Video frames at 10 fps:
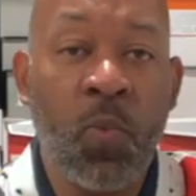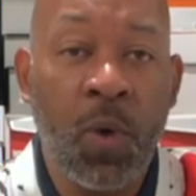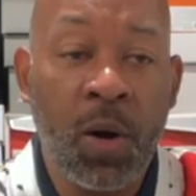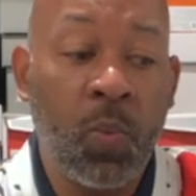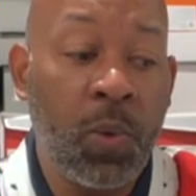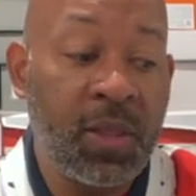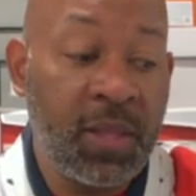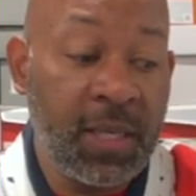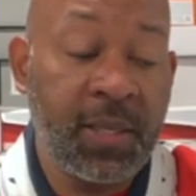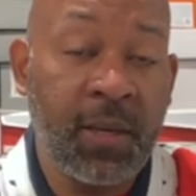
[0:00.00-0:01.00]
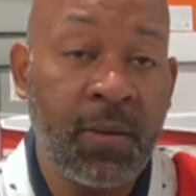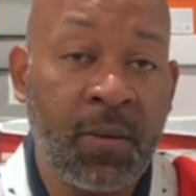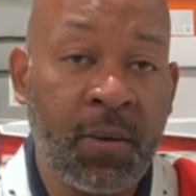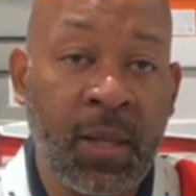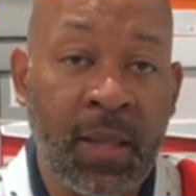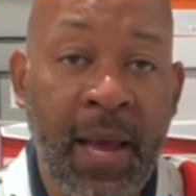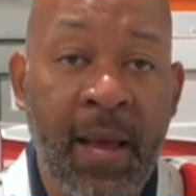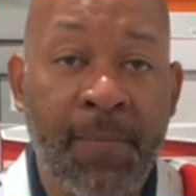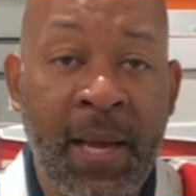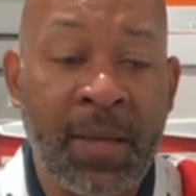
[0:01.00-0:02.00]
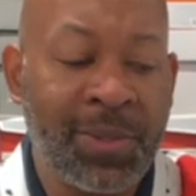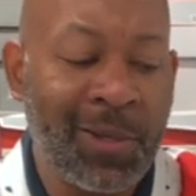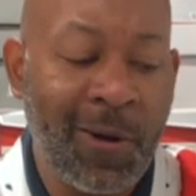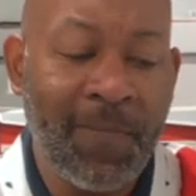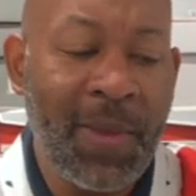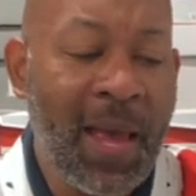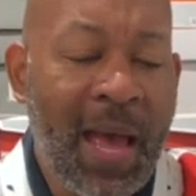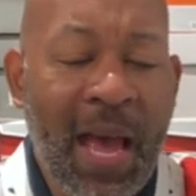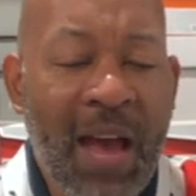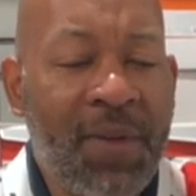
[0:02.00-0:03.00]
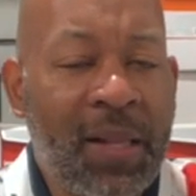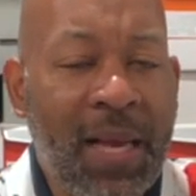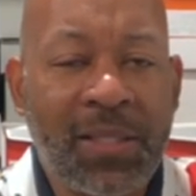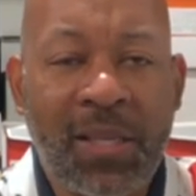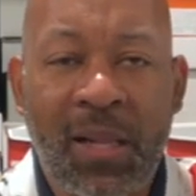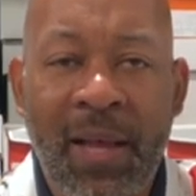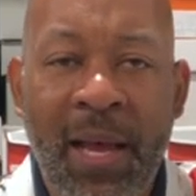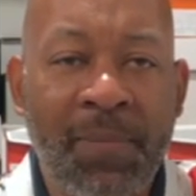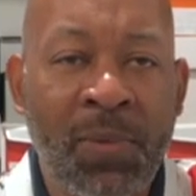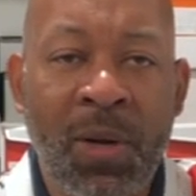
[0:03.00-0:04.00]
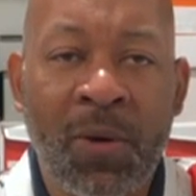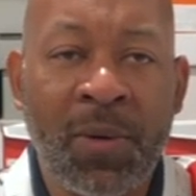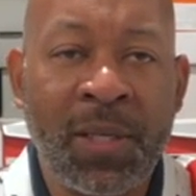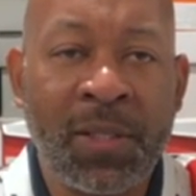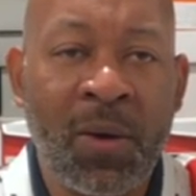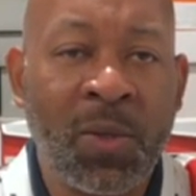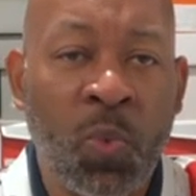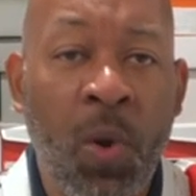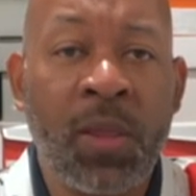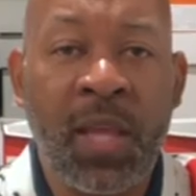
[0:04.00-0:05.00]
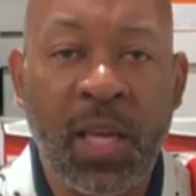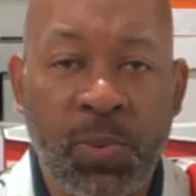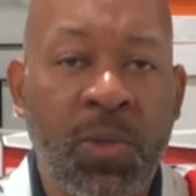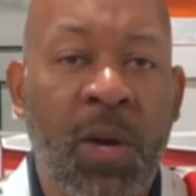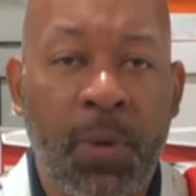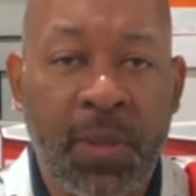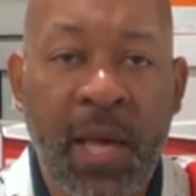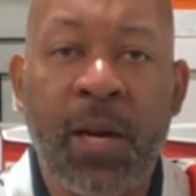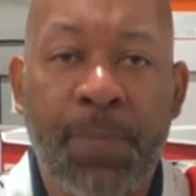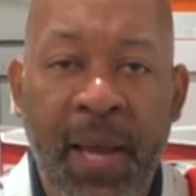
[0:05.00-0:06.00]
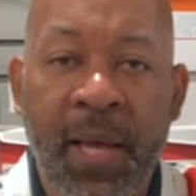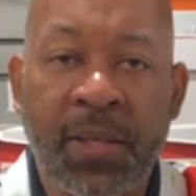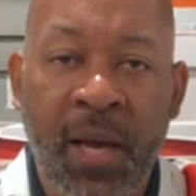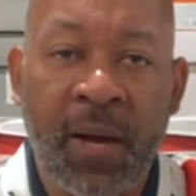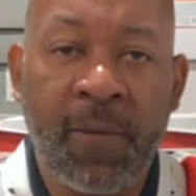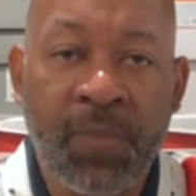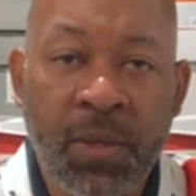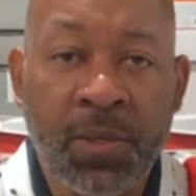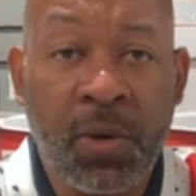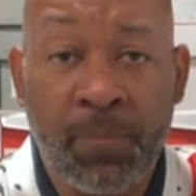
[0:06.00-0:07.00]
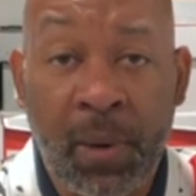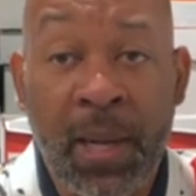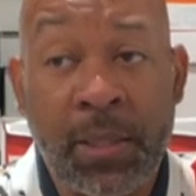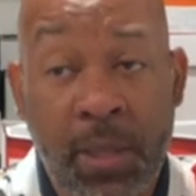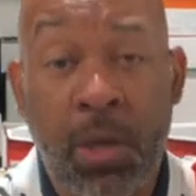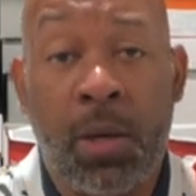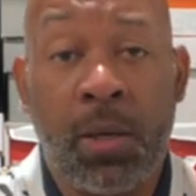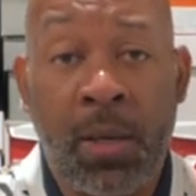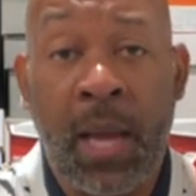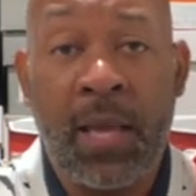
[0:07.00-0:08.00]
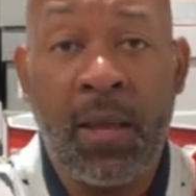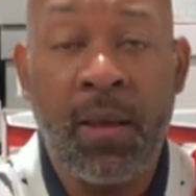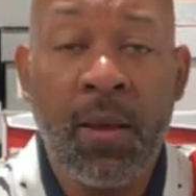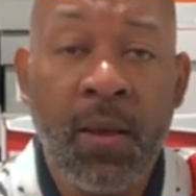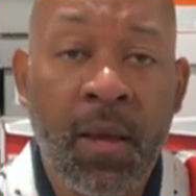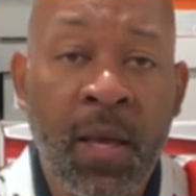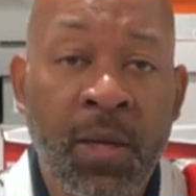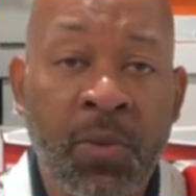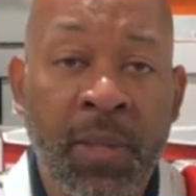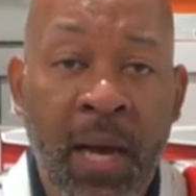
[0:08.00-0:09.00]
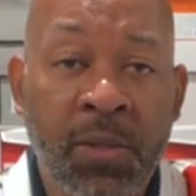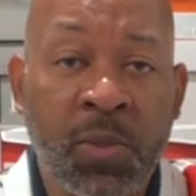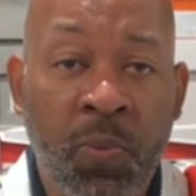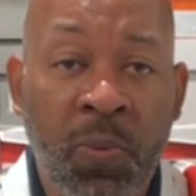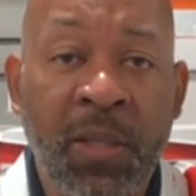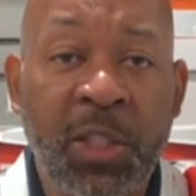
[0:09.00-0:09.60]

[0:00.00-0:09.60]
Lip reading: were with this collab, man. So having a licensed collab, is one thing. Cause we talked about that in the past, how certain brands, Nike in the 2000s, were really